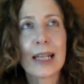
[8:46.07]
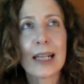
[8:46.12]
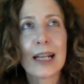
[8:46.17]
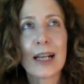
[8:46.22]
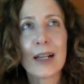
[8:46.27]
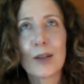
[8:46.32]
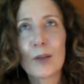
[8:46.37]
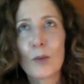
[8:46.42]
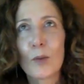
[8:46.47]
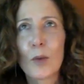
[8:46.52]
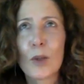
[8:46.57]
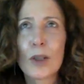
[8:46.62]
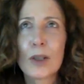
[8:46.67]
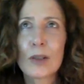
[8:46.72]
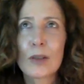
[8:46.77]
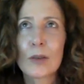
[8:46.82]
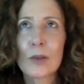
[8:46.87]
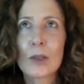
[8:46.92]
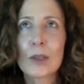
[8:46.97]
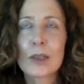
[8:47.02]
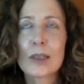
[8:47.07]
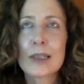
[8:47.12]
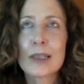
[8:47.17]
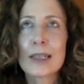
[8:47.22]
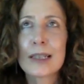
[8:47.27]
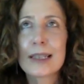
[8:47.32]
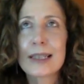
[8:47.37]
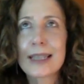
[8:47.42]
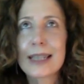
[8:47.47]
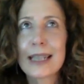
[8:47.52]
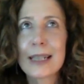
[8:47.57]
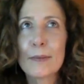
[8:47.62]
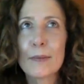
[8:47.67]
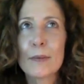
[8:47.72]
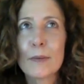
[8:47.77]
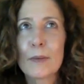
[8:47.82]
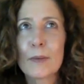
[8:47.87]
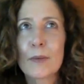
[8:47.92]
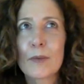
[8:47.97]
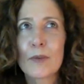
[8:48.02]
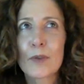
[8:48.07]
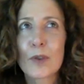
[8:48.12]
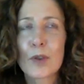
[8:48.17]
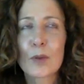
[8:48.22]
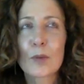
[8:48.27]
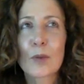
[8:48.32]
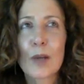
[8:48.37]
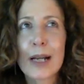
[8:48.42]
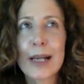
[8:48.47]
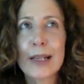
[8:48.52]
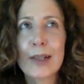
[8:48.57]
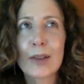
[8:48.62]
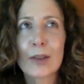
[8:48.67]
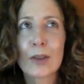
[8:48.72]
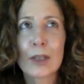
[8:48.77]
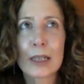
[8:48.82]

And I wonder, well, is it same for the writer?